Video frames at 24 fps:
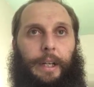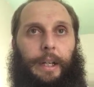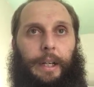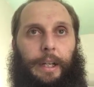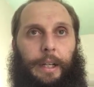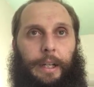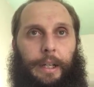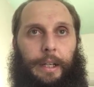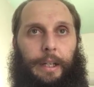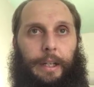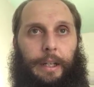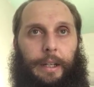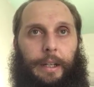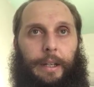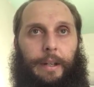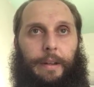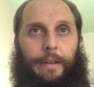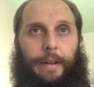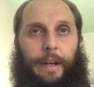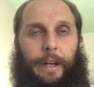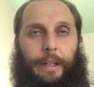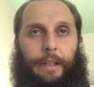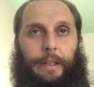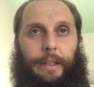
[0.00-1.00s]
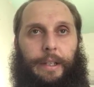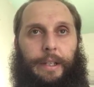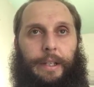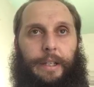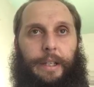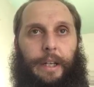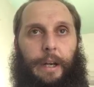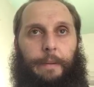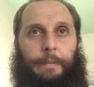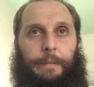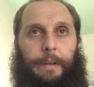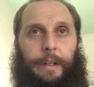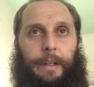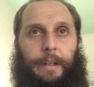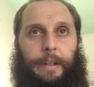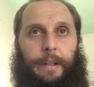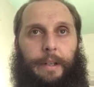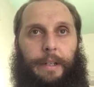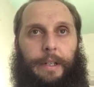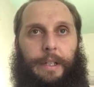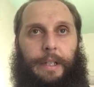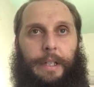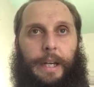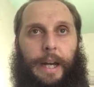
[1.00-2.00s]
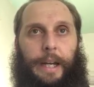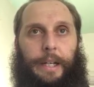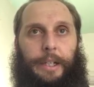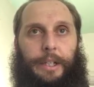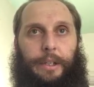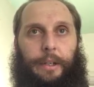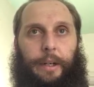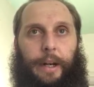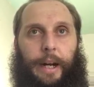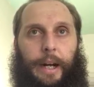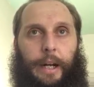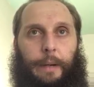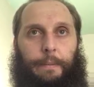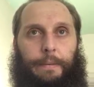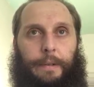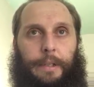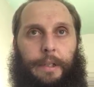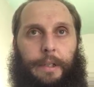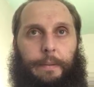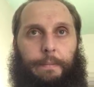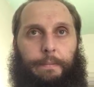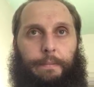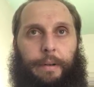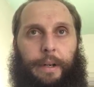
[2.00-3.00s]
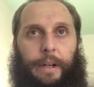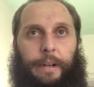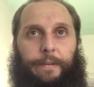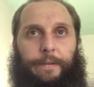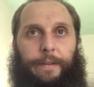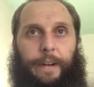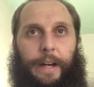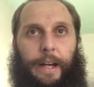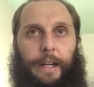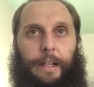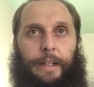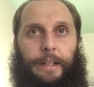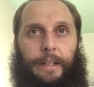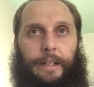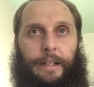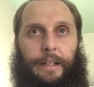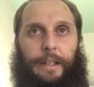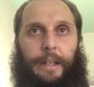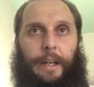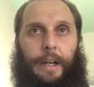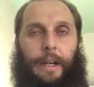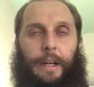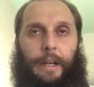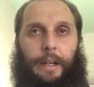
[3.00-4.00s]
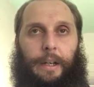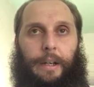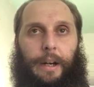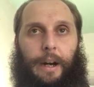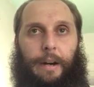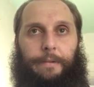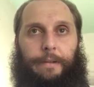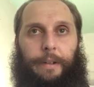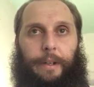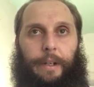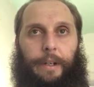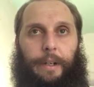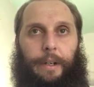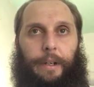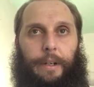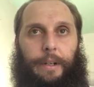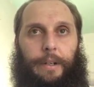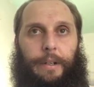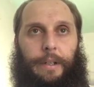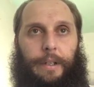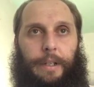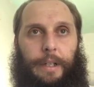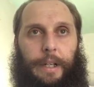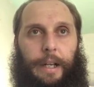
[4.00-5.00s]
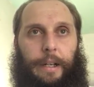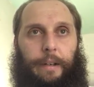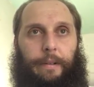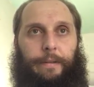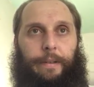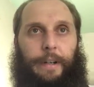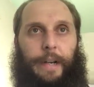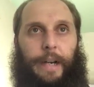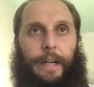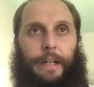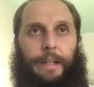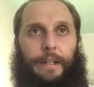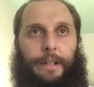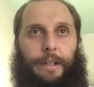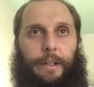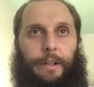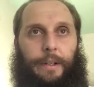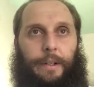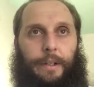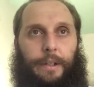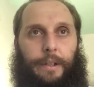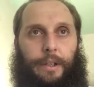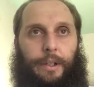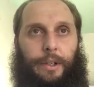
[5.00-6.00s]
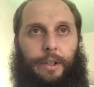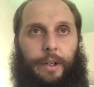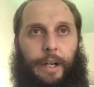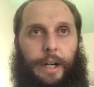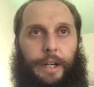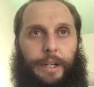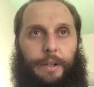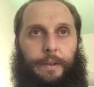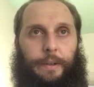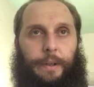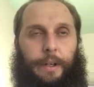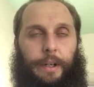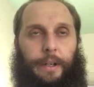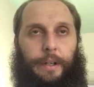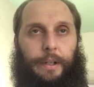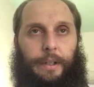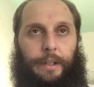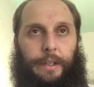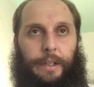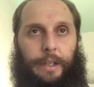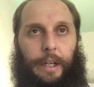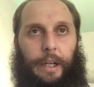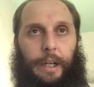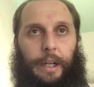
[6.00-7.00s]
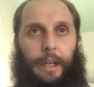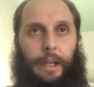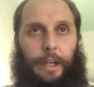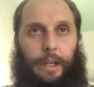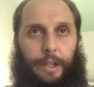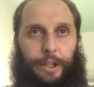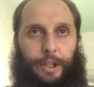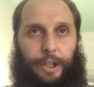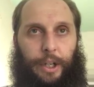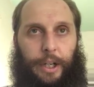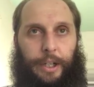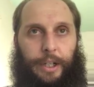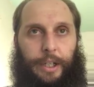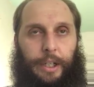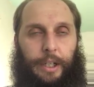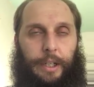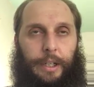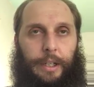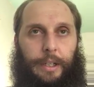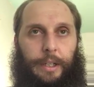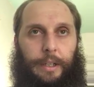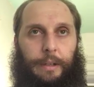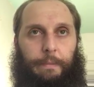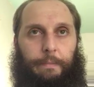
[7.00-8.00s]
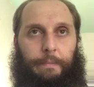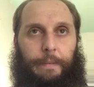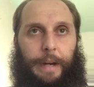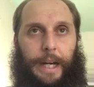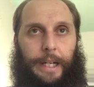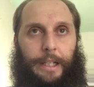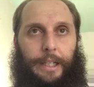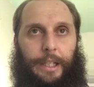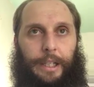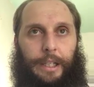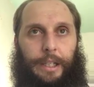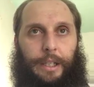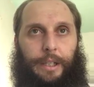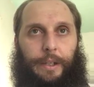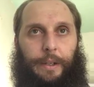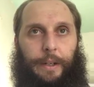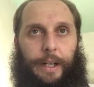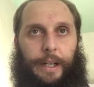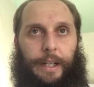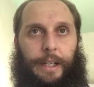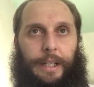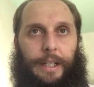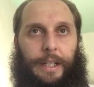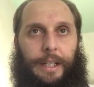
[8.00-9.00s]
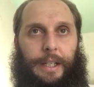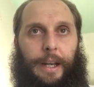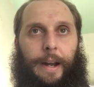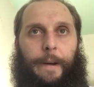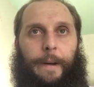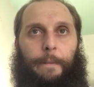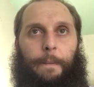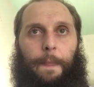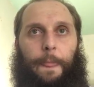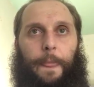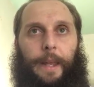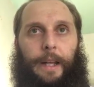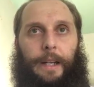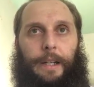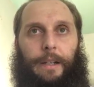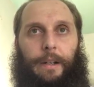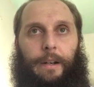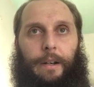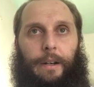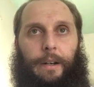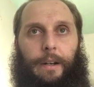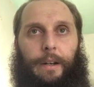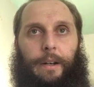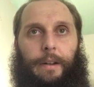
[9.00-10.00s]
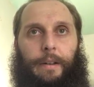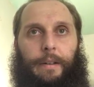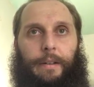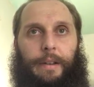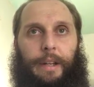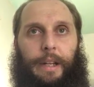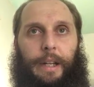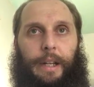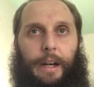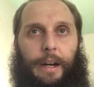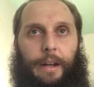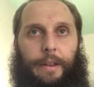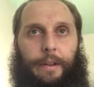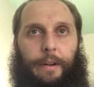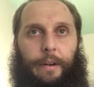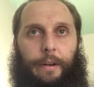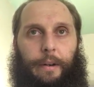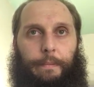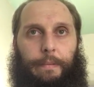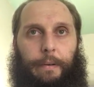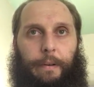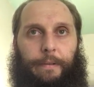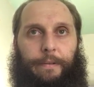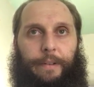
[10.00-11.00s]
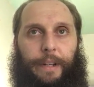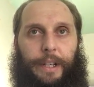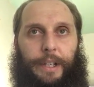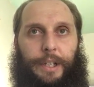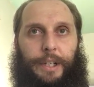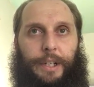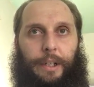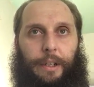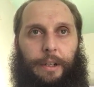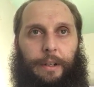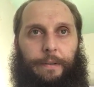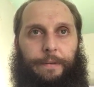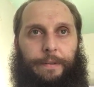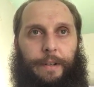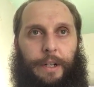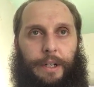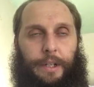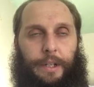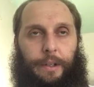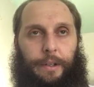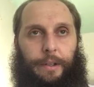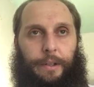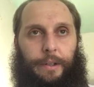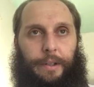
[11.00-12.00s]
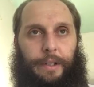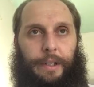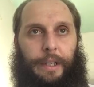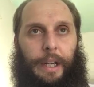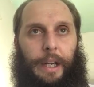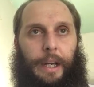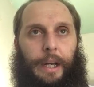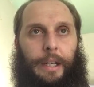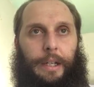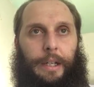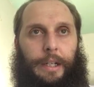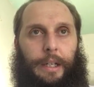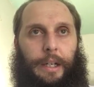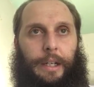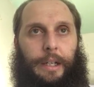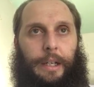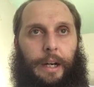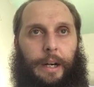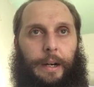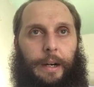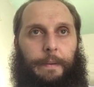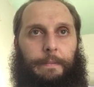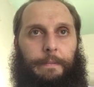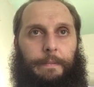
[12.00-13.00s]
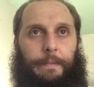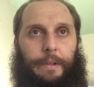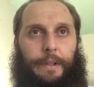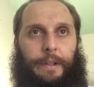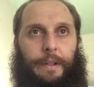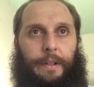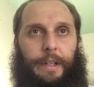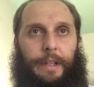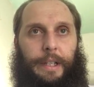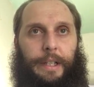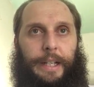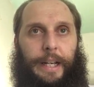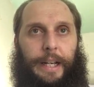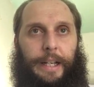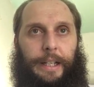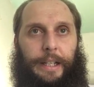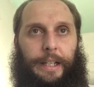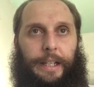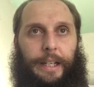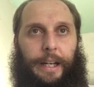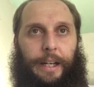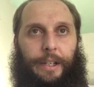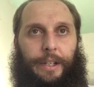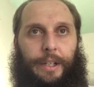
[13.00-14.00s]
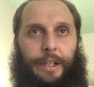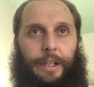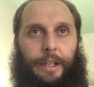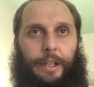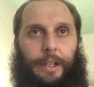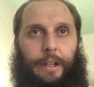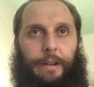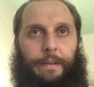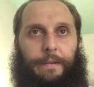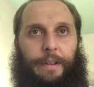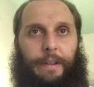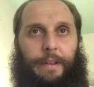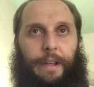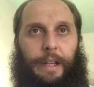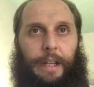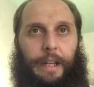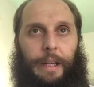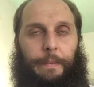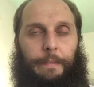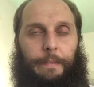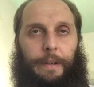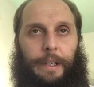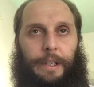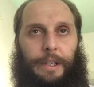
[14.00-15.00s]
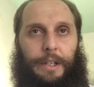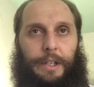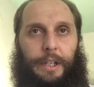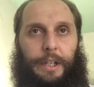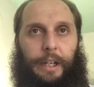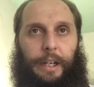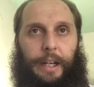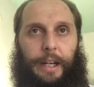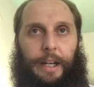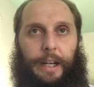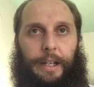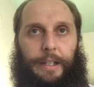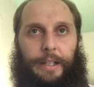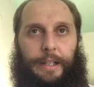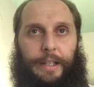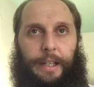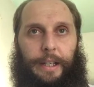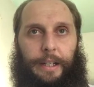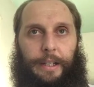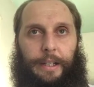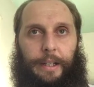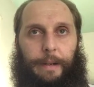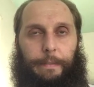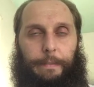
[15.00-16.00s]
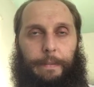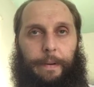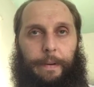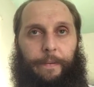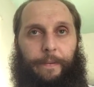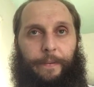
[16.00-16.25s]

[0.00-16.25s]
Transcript: He then summoned the satraps, prefects, governors, advisors, treasurers, judges, magistrates, and all the other provincial officials to come to the dedication of the image he had set up.